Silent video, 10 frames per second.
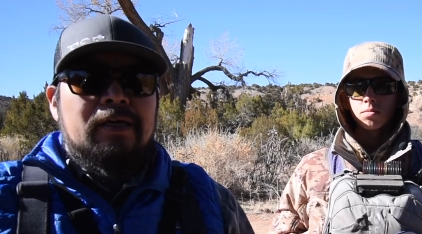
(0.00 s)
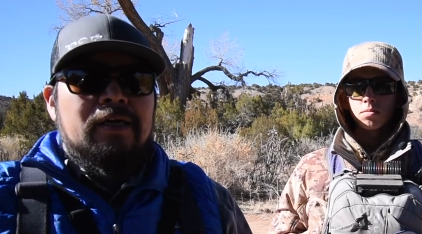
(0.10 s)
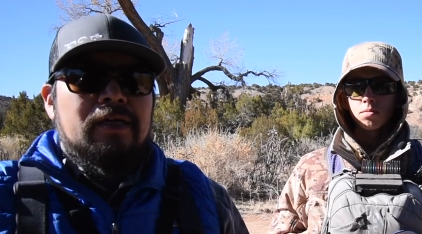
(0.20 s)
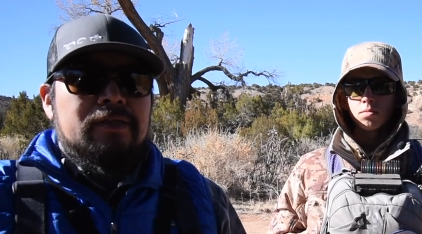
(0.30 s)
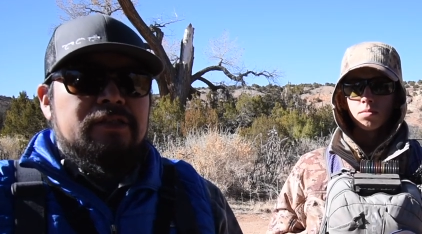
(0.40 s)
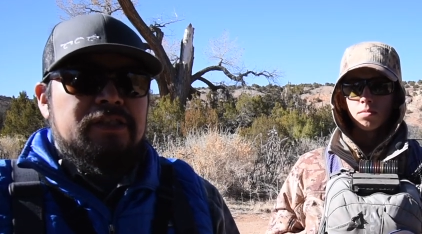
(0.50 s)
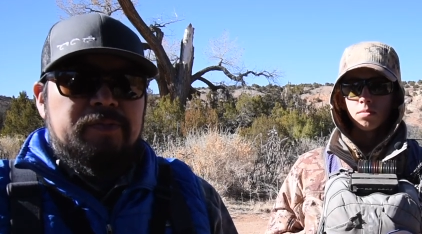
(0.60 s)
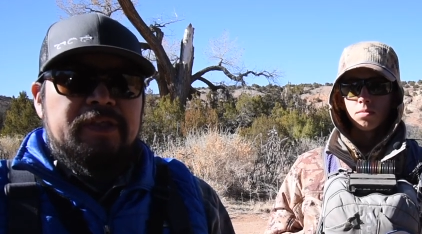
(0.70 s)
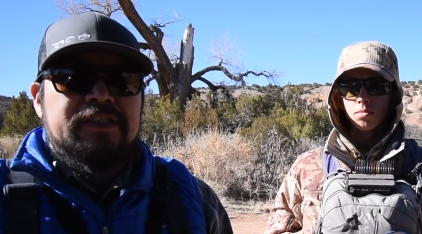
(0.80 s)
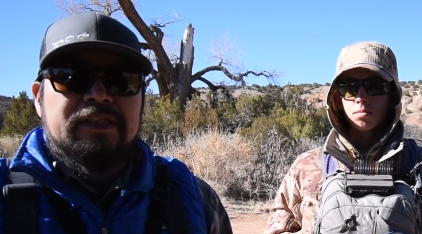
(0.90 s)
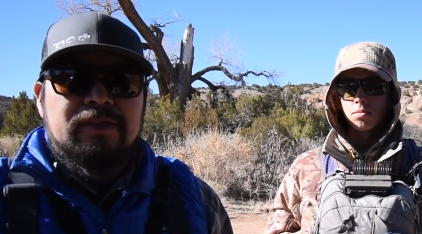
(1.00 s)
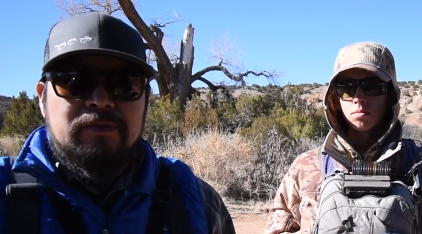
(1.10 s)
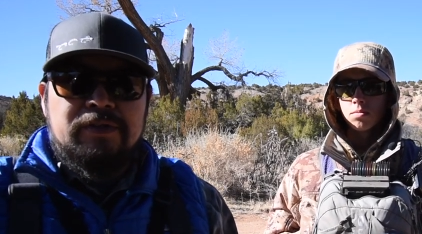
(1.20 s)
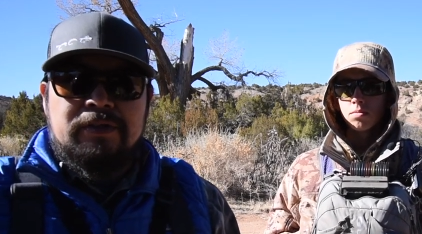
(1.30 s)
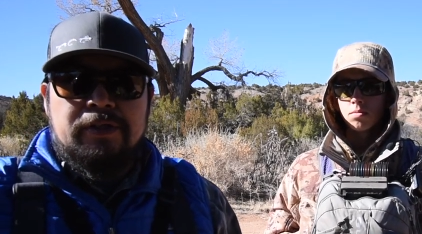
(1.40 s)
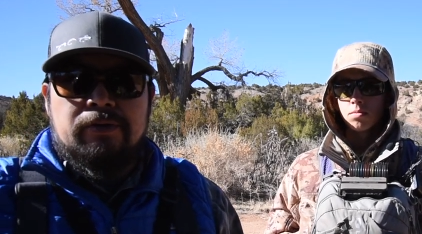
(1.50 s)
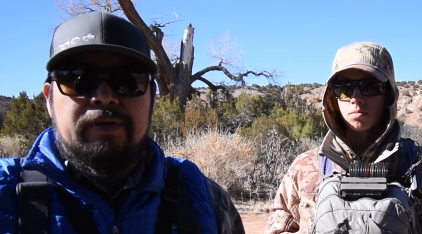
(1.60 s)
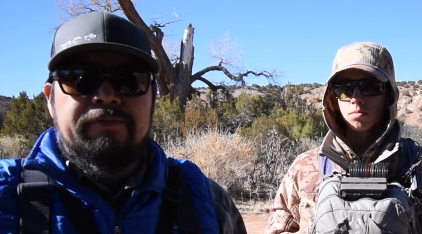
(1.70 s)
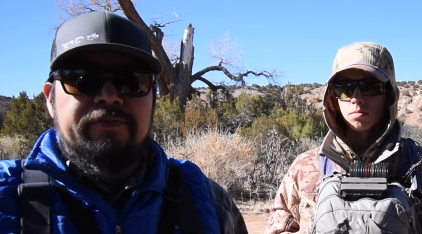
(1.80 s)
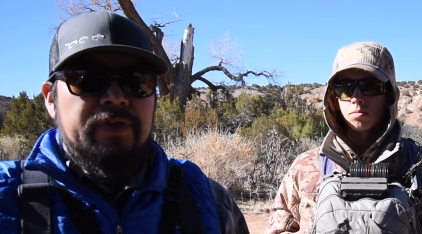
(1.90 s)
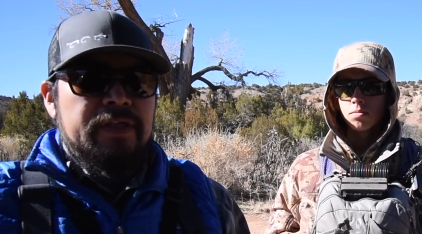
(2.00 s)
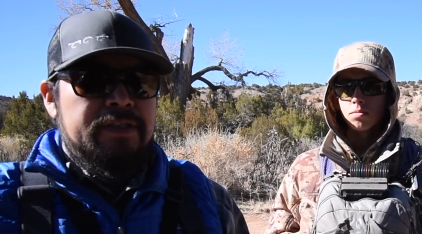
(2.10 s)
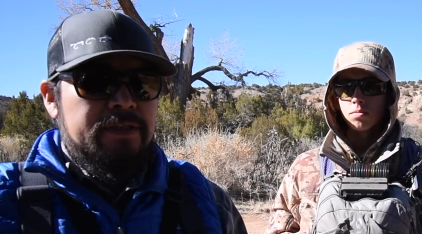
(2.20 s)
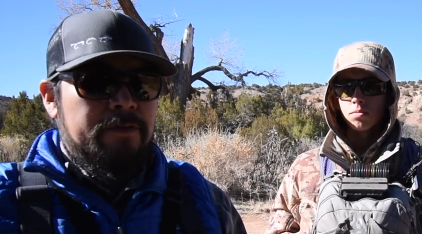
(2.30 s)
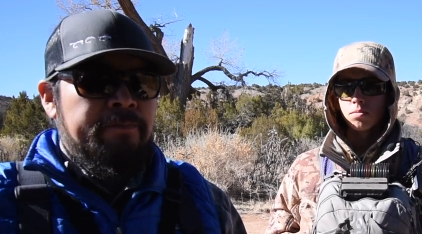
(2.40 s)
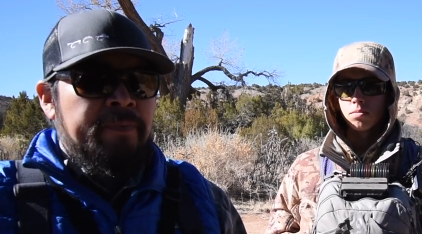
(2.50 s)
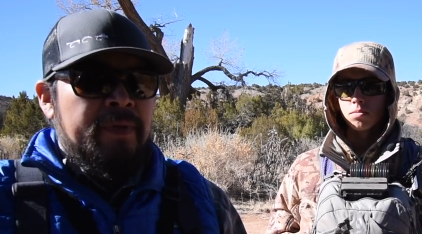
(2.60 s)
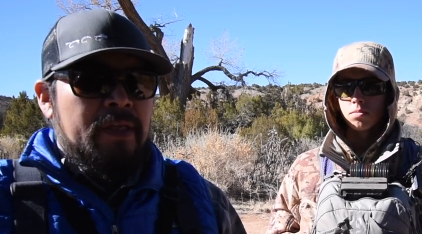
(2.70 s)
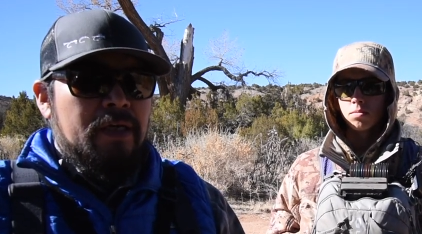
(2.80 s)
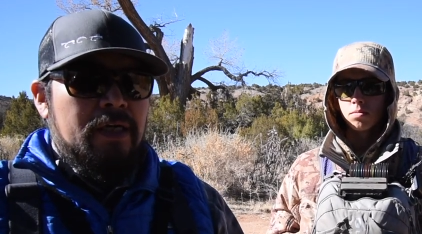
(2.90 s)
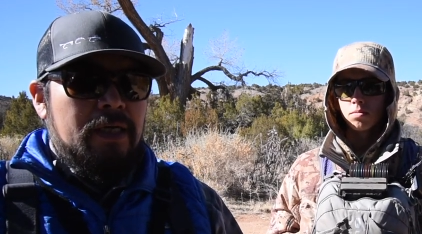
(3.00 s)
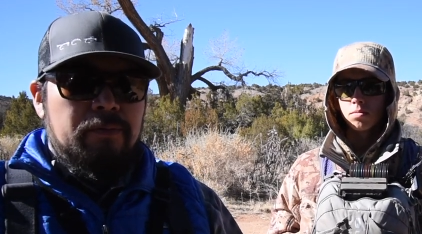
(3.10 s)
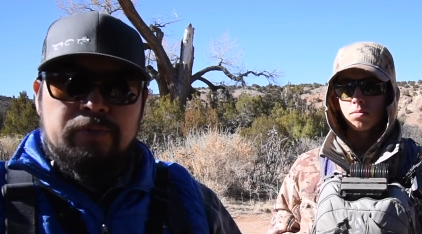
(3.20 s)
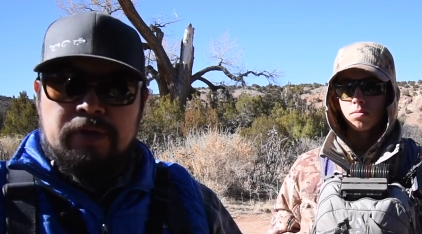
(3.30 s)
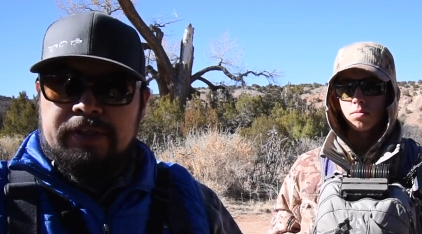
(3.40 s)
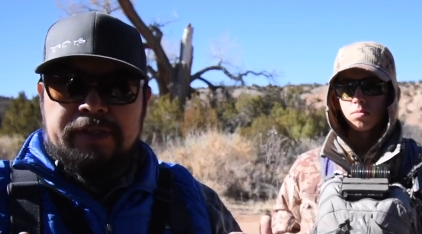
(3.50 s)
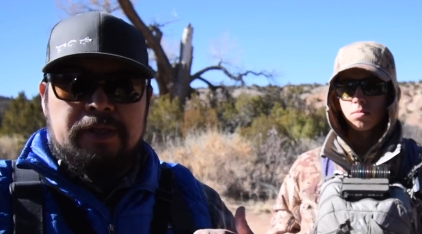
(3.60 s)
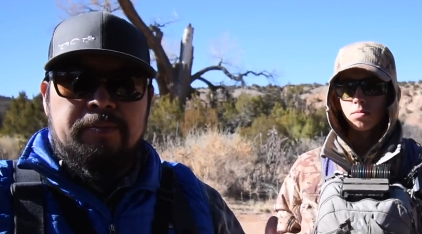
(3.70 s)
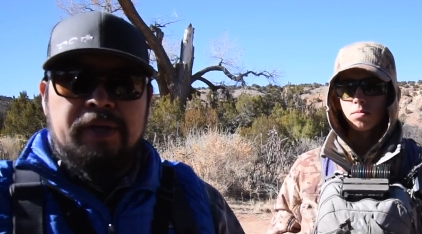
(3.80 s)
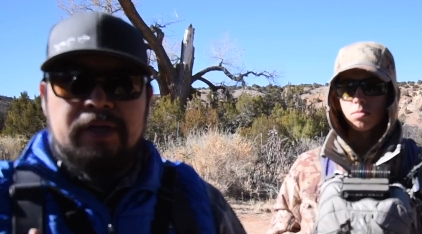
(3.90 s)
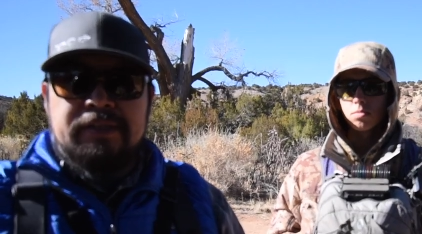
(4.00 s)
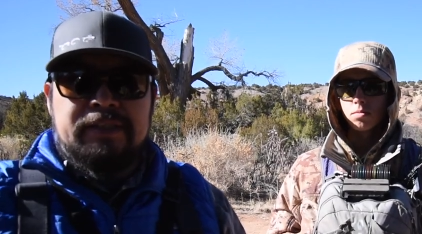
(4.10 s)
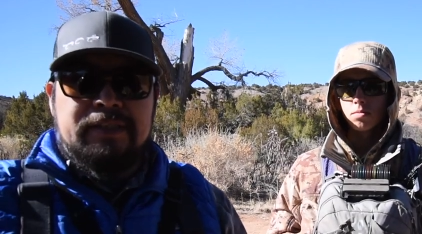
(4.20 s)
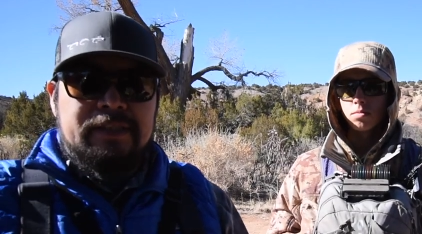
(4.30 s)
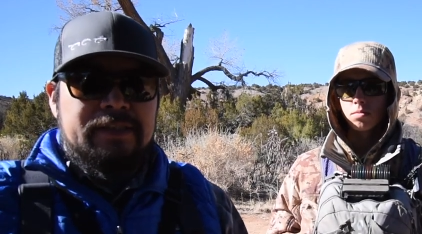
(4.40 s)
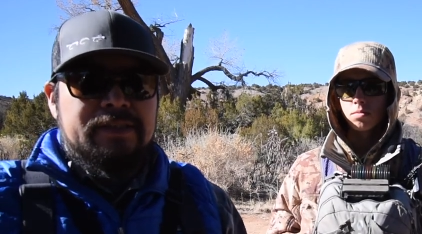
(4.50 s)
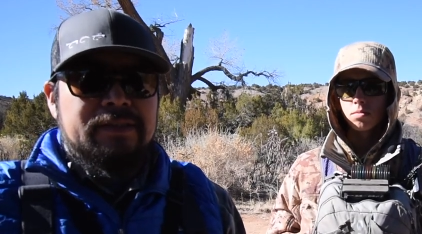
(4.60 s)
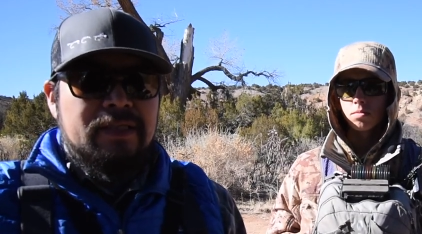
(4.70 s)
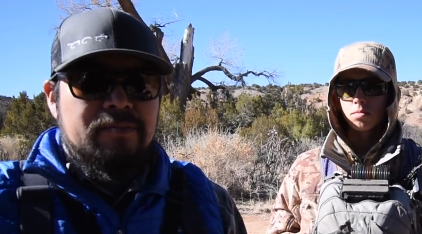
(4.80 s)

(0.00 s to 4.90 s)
Speaker 1: uh, just by sticking with a Euro nymph rig. So uh, really the comparison is